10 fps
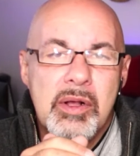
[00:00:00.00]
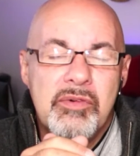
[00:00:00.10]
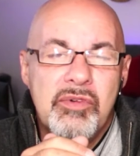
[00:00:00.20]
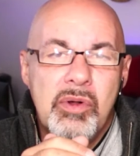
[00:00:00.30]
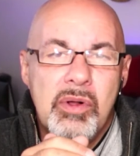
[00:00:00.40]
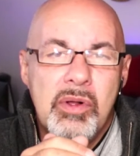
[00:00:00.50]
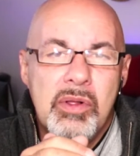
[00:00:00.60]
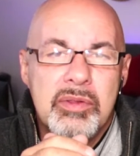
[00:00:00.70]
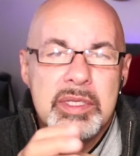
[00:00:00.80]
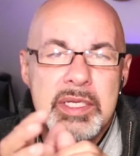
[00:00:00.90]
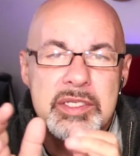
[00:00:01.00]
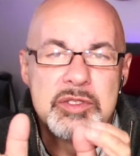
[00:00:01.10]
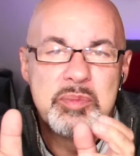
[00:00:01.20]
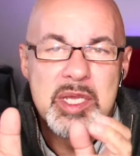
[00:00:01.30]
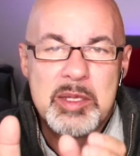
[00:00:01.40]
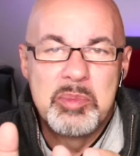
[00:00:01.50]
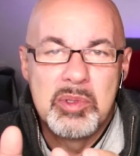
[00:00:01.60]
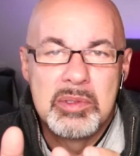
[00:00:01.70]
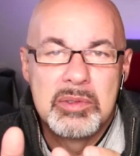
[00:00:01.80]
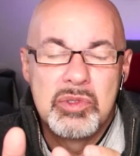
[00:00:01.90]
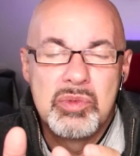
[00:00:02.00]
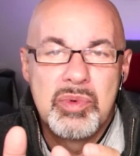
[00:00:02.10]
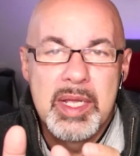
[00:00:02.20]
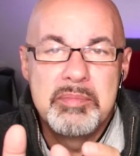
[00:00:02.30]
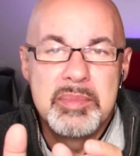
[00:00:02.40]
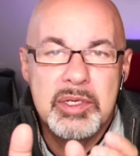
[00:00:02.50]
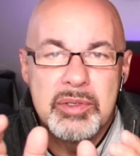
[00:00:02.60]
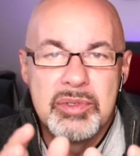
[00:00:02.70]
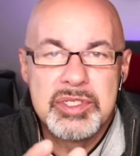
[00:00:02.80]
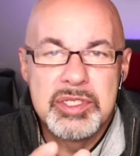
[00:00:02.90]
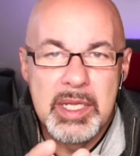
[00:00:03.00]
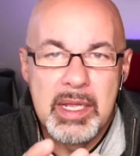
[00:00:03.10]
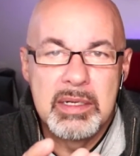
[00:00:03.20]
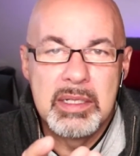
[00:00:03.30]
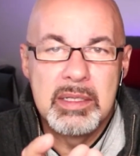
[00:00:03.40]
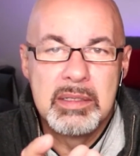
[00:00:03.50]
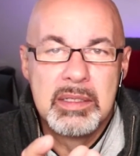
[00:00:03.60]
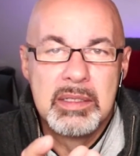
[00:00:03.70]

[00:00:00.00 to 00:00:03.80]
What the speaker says: of all these people who read Mere Christianity